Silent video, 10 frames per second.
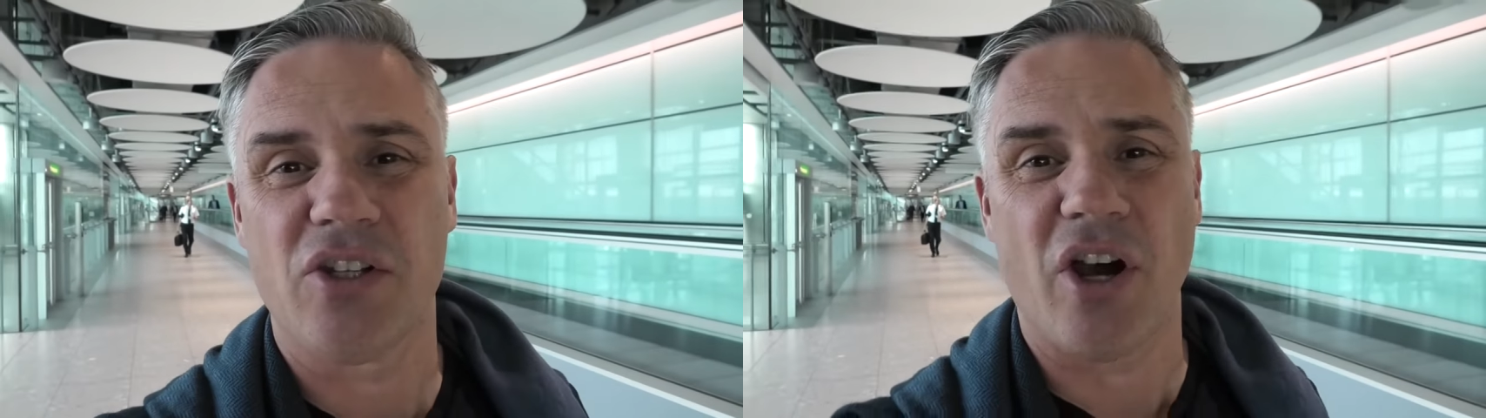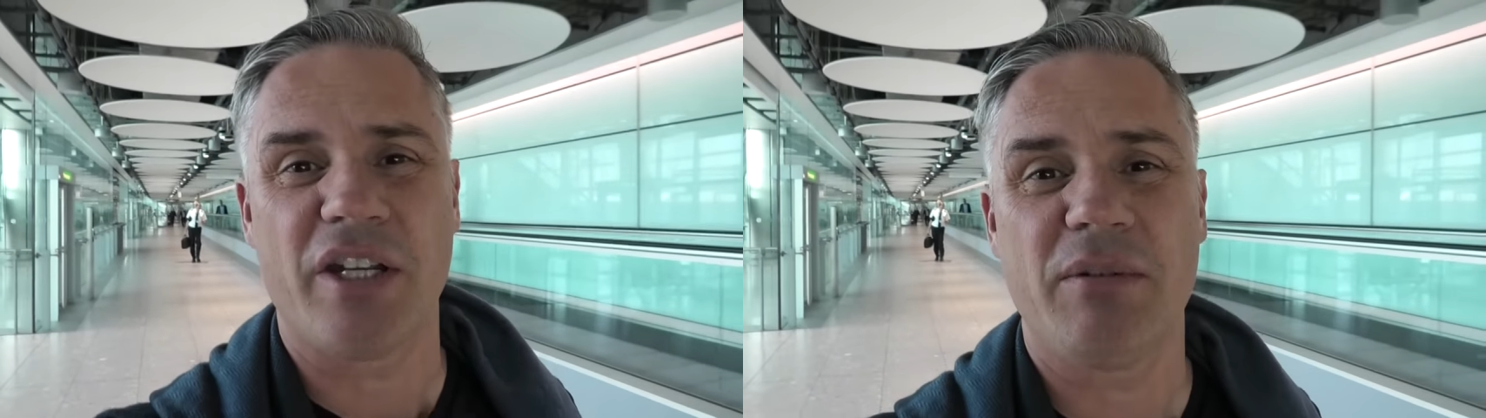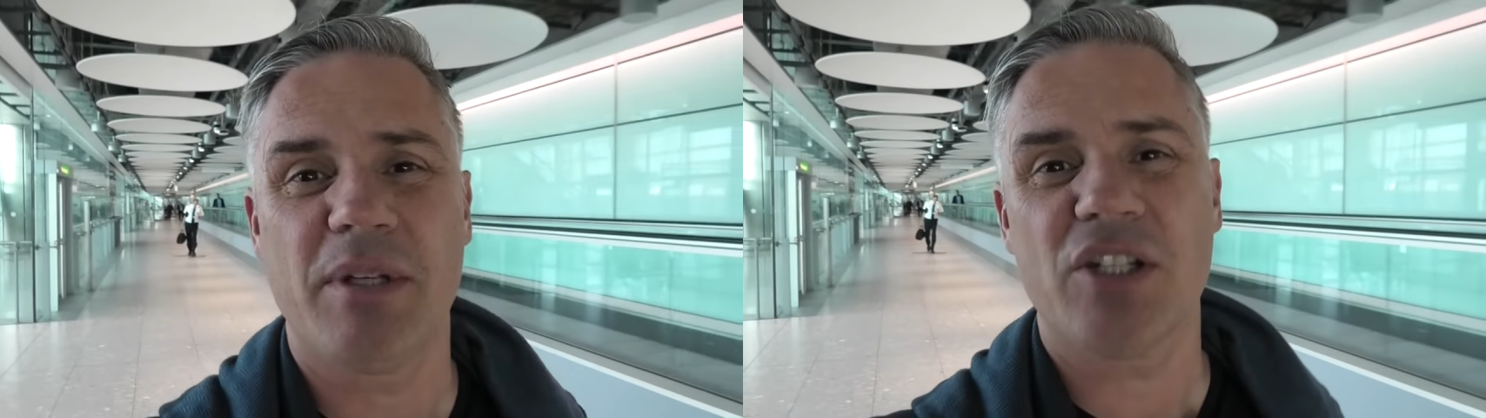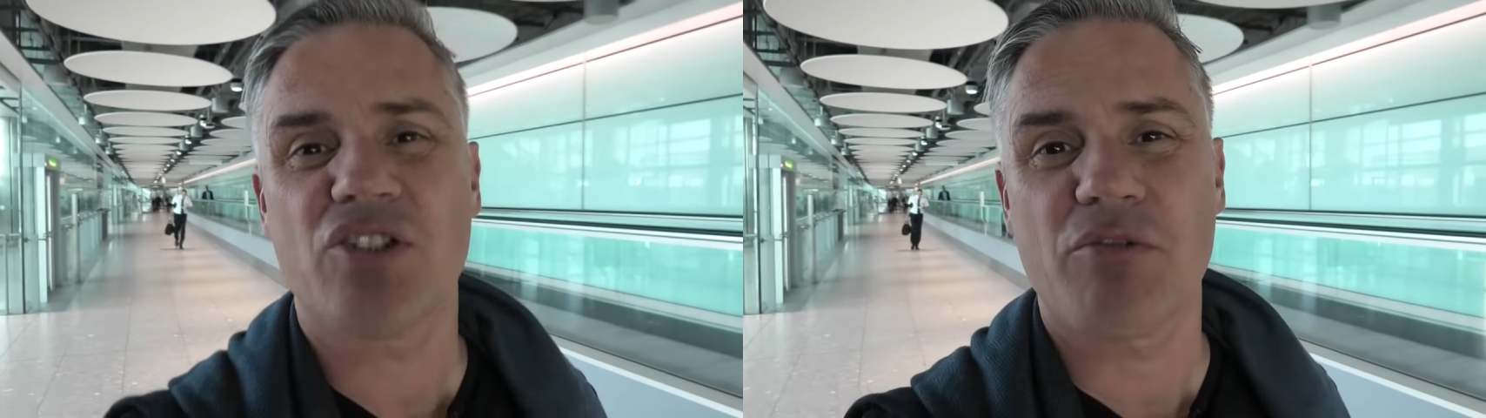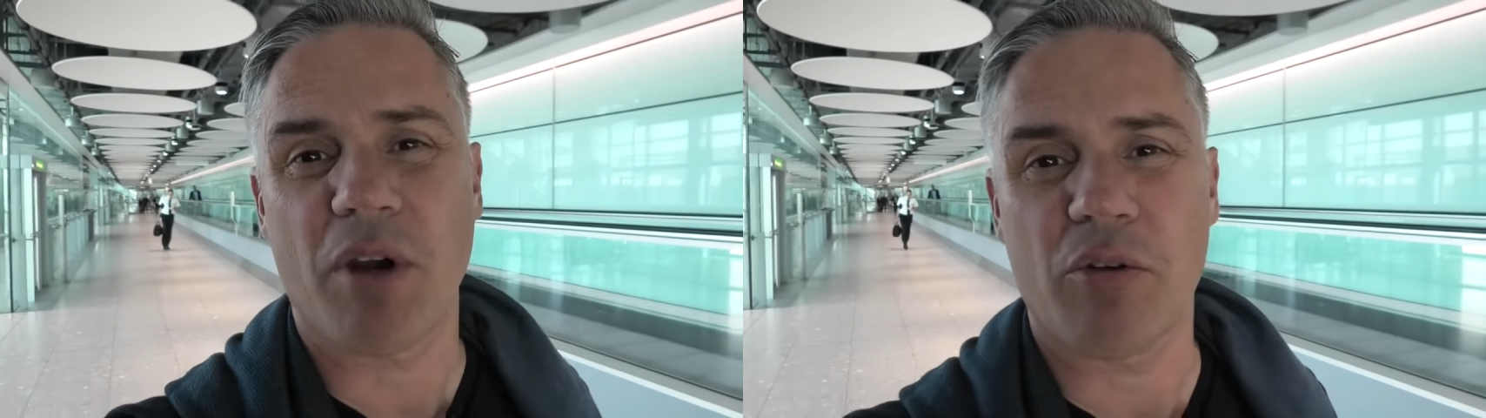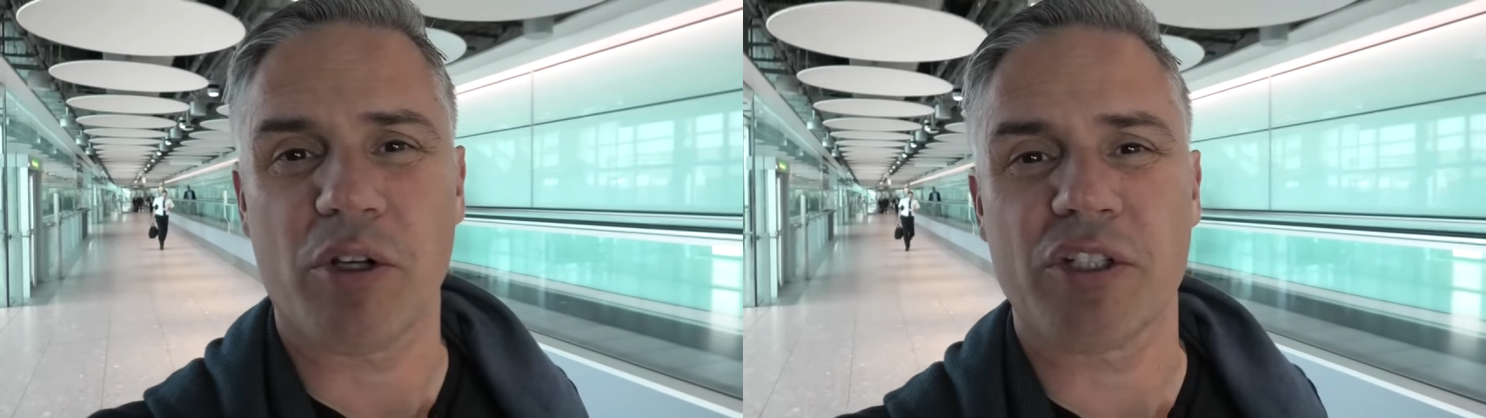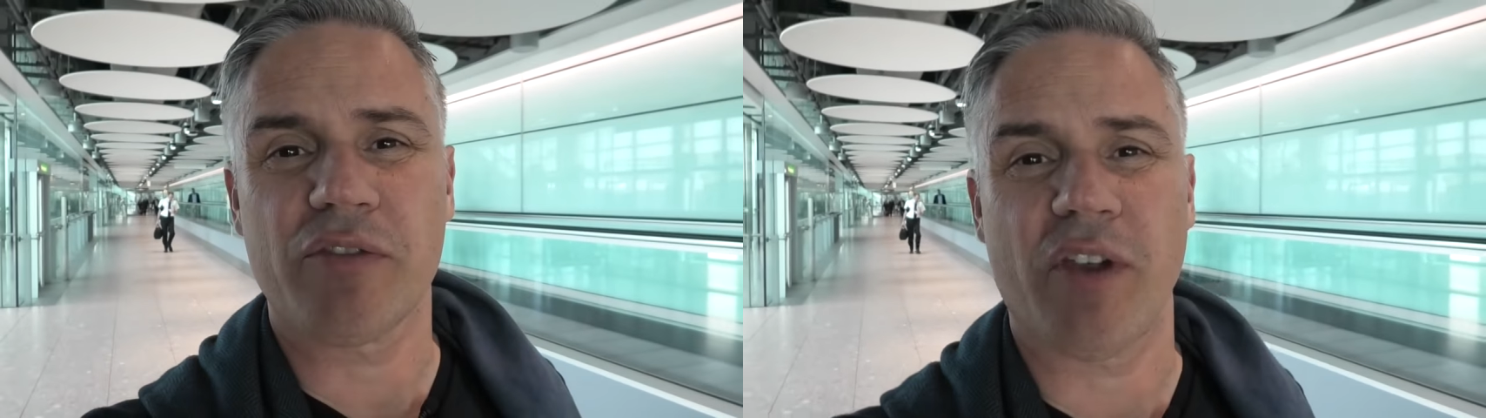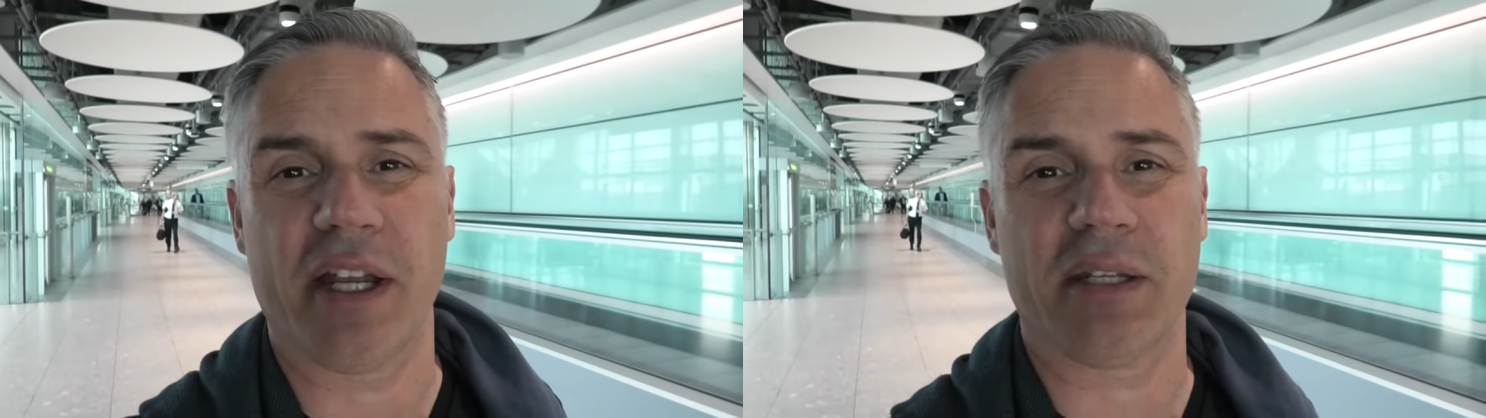ninety minutes till my Qantas
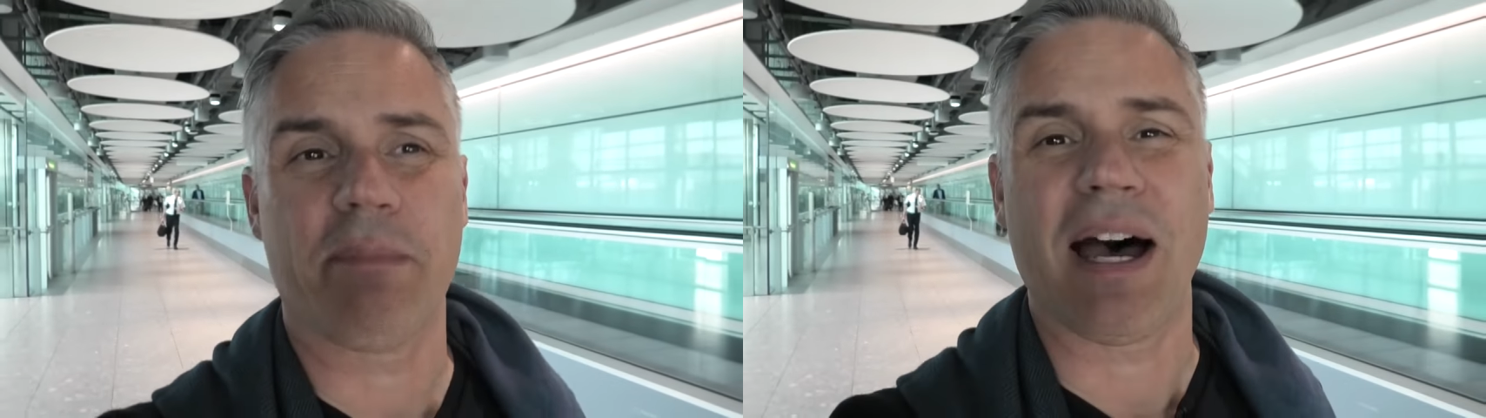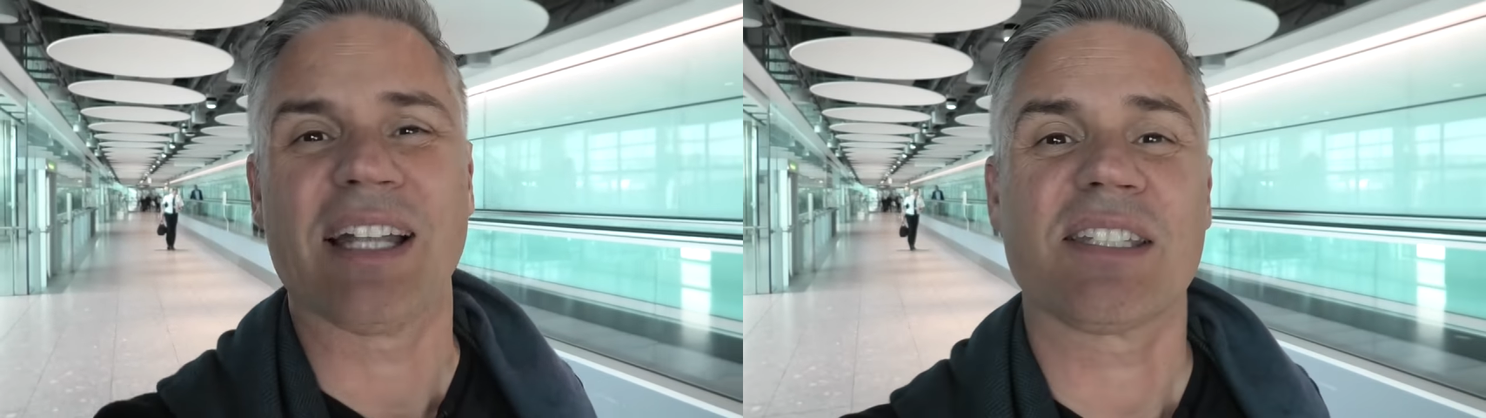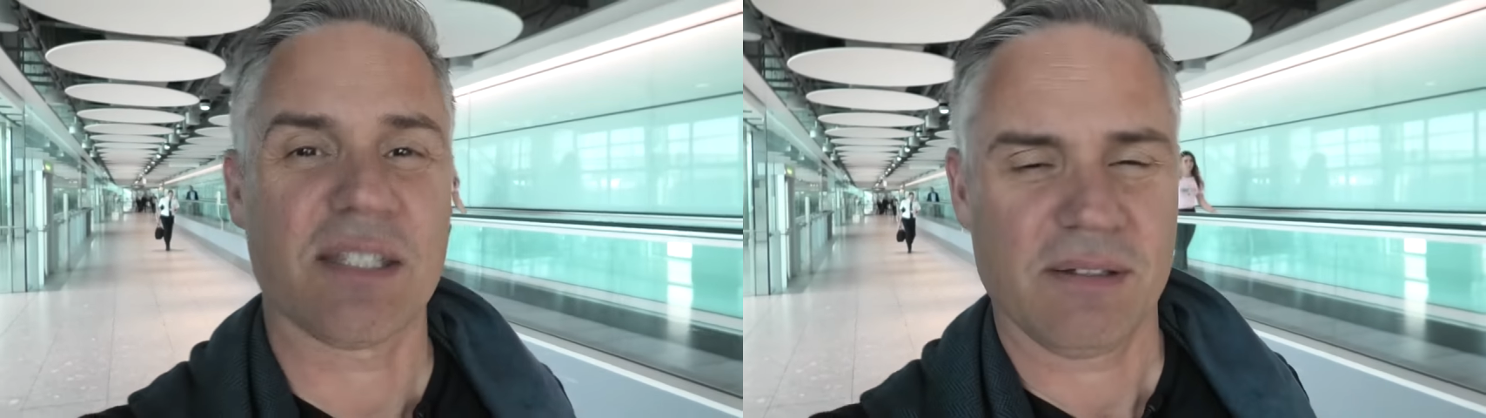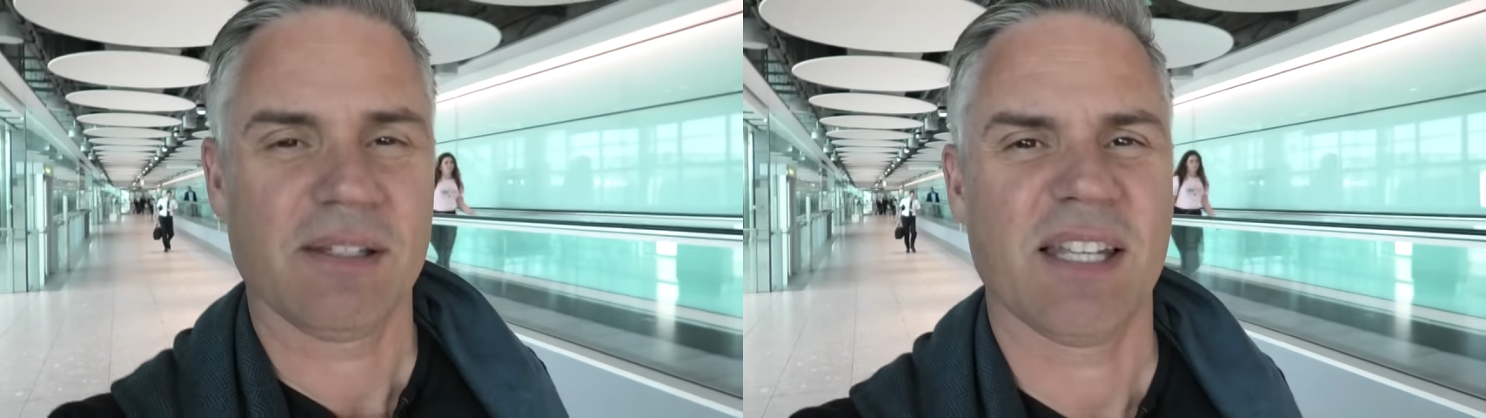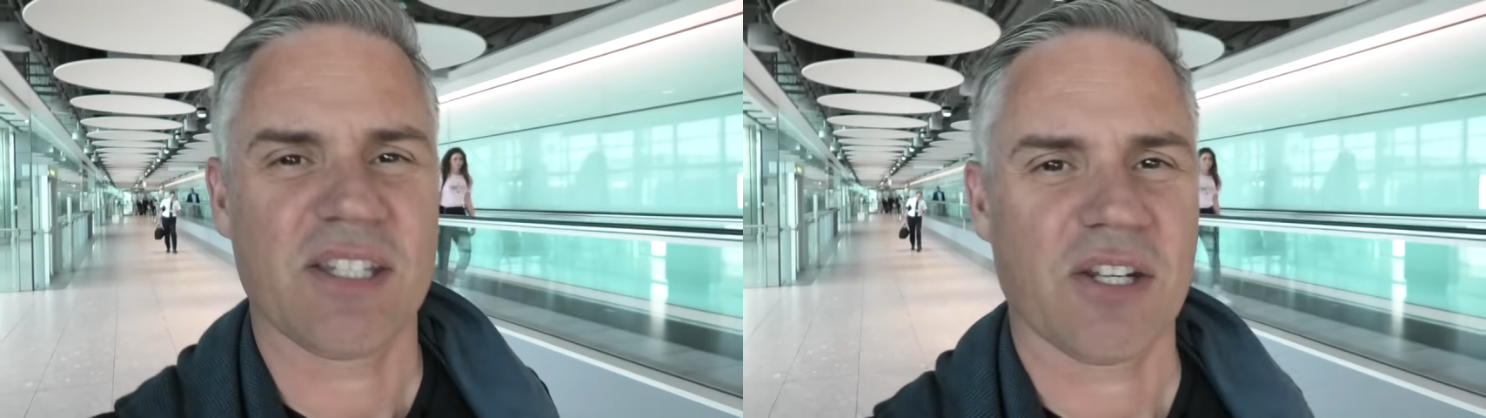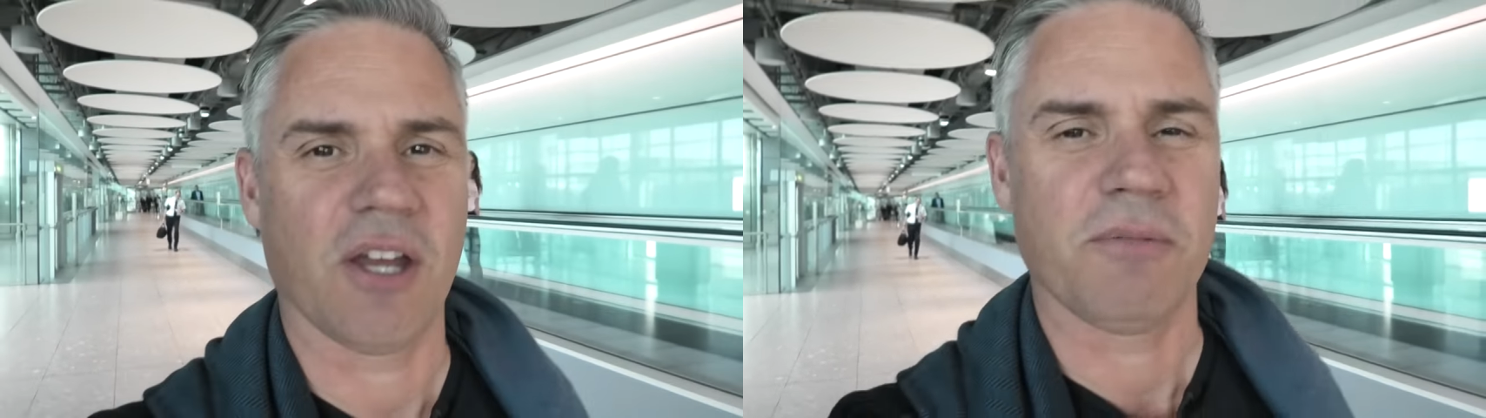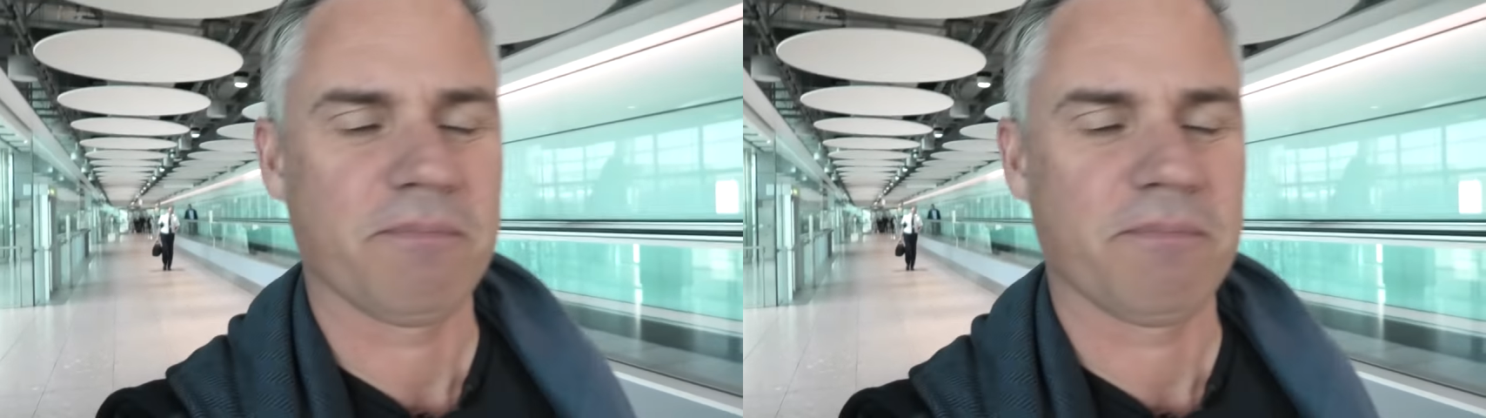flight departs. Let's go.